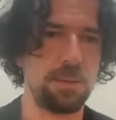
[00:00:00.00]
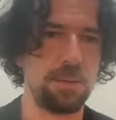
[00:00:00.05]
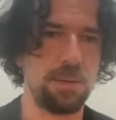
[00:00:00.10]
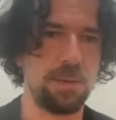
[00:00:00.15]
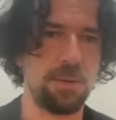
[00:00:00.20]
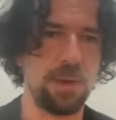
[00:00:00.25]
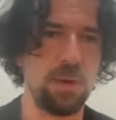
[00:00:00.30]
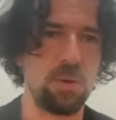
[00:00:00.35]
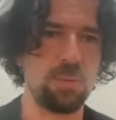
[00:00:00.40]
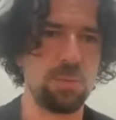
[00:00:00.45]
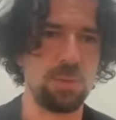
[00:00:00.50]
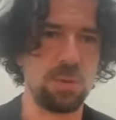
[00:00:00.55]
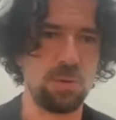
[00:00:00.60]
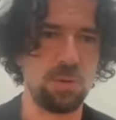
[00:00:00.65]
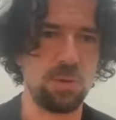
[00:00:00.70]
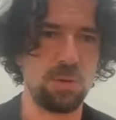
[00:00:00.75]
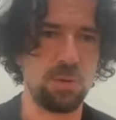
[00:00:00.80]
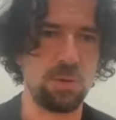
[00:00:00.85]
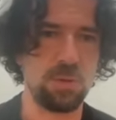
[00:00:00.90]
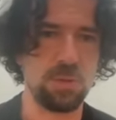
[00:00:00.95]
round
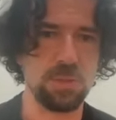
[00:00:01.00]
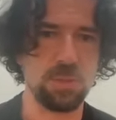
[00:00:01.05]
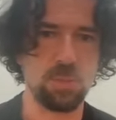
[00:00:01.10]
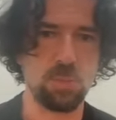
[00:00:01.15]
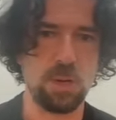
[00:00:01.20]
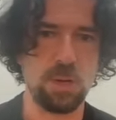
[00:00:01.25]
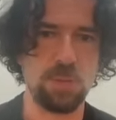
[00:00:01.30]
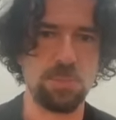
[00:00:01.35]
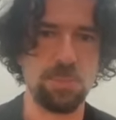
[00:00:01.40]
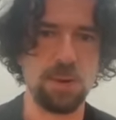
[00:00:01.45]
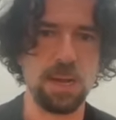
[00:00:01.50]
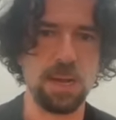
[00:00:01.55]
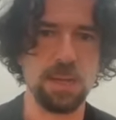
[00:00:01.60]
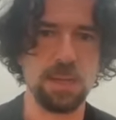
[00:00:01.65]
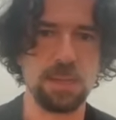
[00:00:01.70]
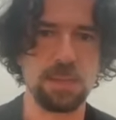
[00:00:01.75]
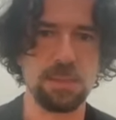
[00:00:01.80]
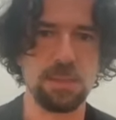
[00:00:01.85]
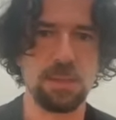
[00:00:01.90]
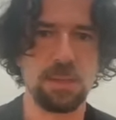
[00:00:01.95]
or square
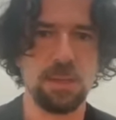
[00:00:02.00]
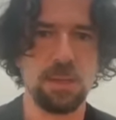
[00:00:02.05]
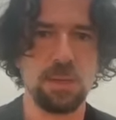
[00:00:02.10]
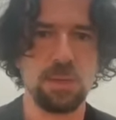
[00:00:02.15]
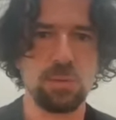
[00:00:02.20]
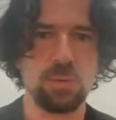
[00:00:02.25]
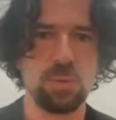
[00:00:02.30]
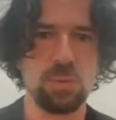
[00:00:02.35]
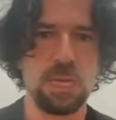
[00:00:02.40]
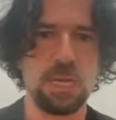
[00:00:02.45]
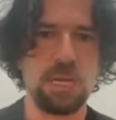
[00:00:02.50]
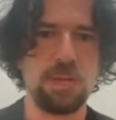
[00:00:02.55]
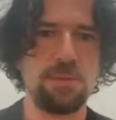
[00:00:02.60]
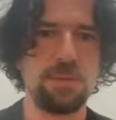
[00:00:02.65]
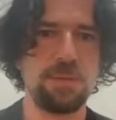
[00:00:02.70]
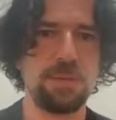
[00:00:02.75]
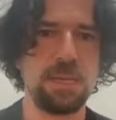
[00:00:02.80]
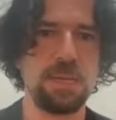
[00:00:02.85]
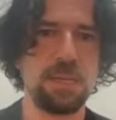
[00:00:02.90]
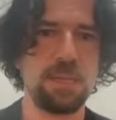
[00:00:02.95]
bracket, to tell
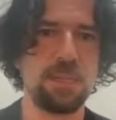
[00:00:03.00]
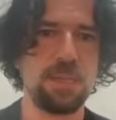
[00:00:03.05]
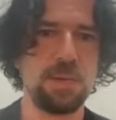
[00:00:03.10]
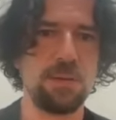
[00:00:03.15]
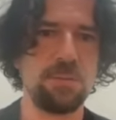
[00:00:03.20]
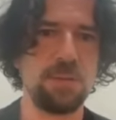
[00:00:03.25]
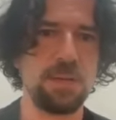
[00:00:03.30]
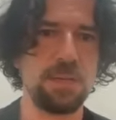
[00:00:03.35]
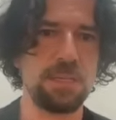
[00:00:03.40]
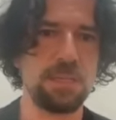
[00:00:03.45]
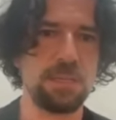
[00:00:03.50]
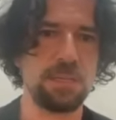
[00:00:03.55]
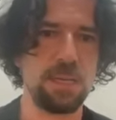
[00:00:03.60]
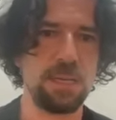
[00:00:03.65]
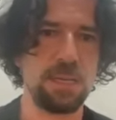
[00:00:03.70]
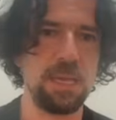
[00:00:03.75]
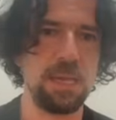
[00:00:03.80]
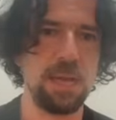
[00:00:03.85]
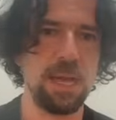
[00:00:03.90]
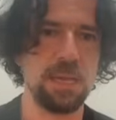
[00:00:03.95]
if the interval is
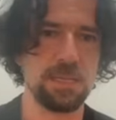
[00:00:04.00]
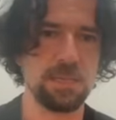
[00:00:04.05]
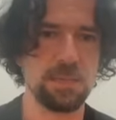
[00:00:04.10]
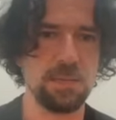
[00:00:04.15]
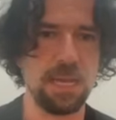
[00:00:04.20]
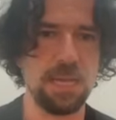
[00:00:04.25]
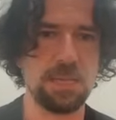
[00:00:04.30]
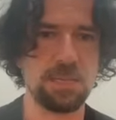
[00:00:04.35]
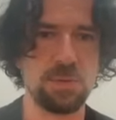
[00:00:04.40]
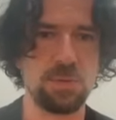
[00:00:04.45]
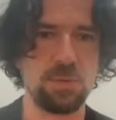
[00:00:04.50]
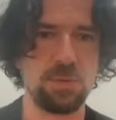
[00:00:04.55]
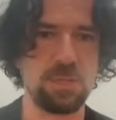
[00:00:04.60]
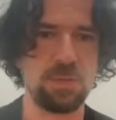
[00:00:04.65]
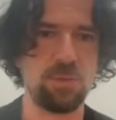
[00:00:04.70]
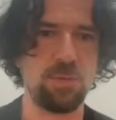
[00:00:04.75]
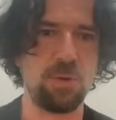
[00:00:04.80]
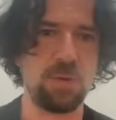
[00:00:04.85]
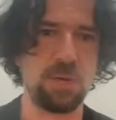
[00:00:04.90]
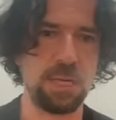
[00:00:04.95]

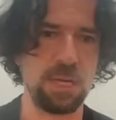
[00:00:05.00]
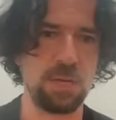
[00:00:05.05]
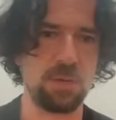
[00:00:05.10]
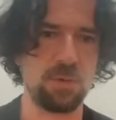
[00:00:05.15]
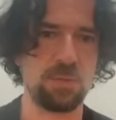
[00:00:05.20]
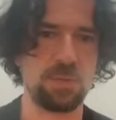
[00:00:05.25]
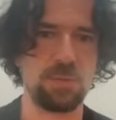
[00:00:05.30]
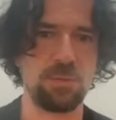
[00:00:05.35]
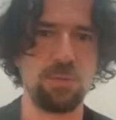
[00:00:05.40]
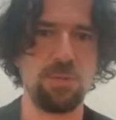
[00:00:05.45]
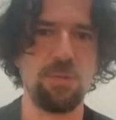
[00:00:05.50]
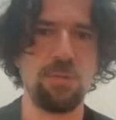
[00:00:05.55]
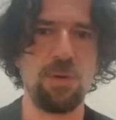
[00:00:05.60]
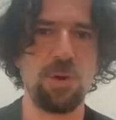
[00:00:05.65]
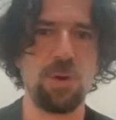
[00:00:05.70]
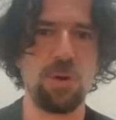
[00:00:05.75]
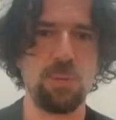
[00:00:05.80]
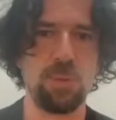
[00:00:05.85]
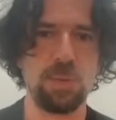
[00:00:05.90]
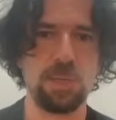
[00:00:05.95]
exclusive or inclusive,
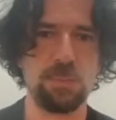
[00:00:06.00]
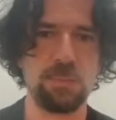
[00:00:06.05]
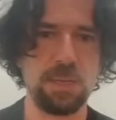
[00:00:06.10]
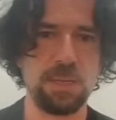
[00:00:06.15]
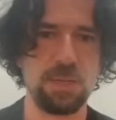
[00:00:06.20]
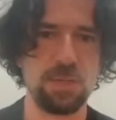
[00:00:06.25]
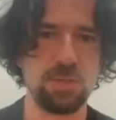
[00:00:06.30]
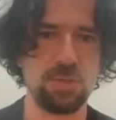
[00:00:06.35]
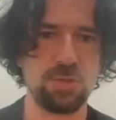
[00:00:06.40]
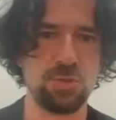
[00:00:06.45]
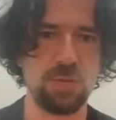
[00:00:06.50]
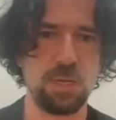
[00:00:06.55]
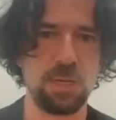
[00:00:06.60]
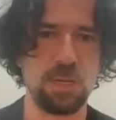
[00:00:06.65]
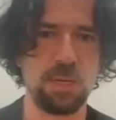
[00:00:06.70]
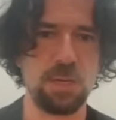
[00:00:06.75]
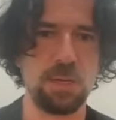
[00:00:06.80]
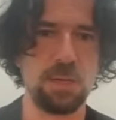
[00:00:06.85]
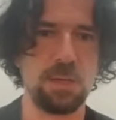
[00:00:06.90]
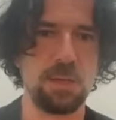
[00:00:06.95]
followed by the
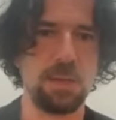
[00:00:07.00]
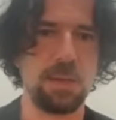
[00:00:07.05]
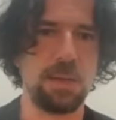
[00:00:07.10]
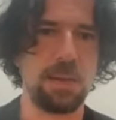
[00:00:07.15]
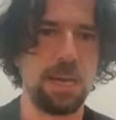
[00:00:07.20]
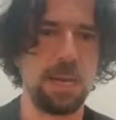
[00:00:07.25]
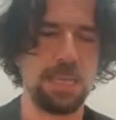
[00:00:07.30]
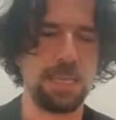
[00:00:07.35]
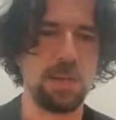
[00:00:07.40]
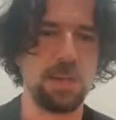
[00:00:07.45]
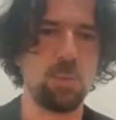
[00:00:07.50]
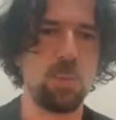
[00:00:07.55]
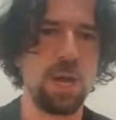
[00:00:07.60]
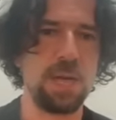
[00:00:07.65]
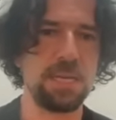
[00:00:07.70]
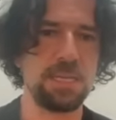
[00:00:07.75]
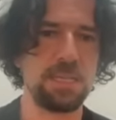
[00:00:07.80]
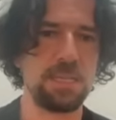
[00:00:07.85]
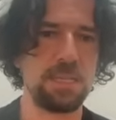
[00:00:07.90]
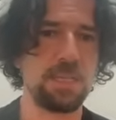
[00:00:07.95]
string.
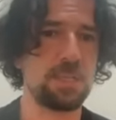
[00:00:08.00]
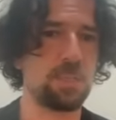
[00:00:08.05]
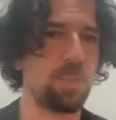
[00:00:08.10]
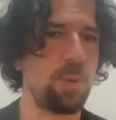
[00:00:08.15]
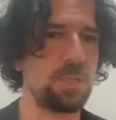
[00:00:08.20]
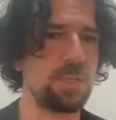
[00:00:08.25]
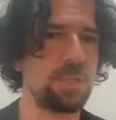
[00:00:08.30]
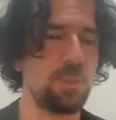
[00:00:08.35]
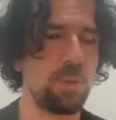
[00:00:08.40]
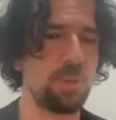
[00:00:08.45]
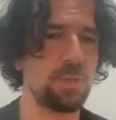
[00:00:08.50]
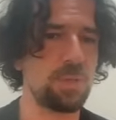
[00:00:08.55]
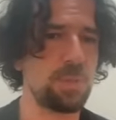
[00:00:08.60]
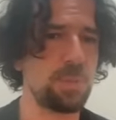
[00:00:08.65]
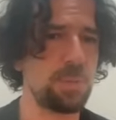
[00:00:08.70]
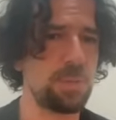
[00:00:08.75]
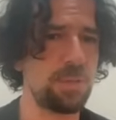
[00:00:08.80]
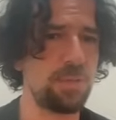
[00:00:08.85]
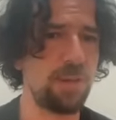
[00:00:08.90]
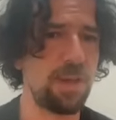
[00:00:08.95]
Otherwise, it is possible to
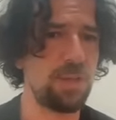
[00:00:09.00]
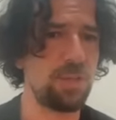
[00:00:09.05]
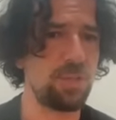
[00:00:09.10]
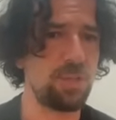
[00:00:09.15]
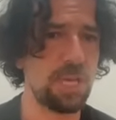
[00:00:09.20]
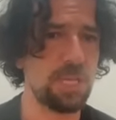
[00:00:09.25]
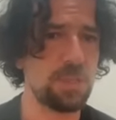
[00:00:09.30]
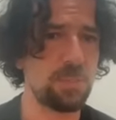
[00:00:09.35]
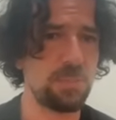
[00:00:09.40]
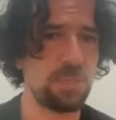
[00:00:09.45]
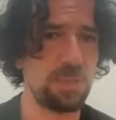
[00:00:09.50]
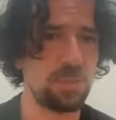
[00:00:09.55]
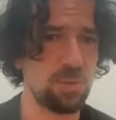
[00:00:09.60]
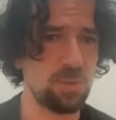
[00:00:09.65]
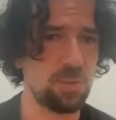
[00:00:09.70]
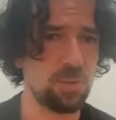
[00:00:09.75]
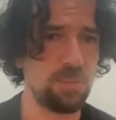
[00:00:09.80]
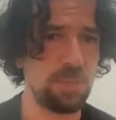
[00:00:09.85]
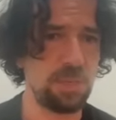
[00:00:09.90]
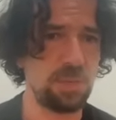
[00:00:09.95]
specify just
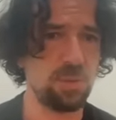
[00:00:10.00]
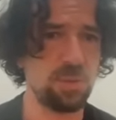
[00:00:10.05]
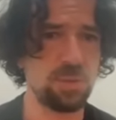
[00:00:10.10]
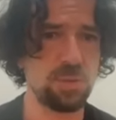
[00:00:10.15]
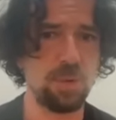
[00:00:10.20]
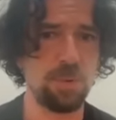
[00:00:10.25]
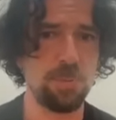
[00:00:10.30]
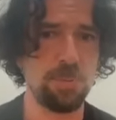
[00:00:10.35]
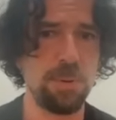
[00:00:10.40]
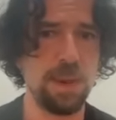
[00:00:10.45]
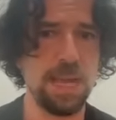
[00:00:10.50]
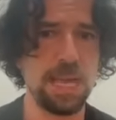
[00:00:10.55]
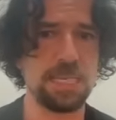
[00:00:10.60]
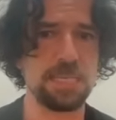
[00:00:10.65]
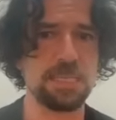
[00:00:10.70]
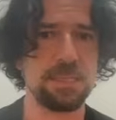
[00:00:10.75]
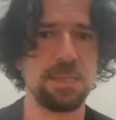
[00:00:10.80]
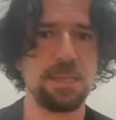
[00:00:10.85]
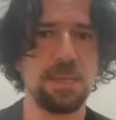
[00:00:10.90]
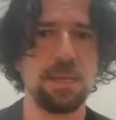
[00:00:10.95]
minus or
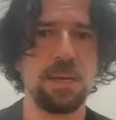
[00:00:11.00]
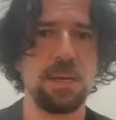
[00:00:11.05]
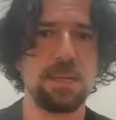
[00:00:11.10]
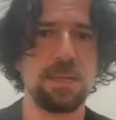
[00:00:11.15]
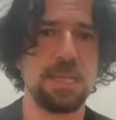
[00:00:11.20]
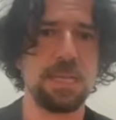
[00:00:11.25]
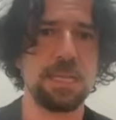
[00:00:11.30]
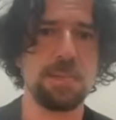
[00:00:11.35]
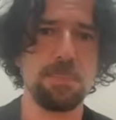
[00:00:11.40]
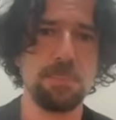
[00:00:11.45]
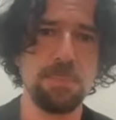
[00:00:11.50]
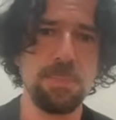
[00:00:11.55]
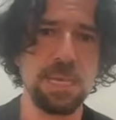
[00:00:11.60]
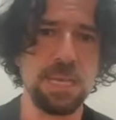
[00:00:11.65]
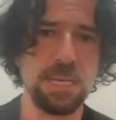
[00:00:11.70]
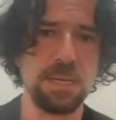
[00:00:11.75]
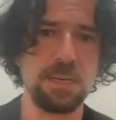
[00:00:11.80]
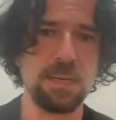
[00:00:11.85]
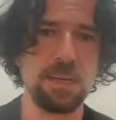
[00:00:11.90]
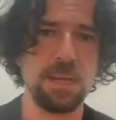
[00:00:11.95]
plus, that
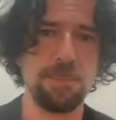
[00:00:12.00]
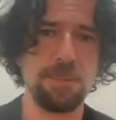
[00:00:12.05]
mean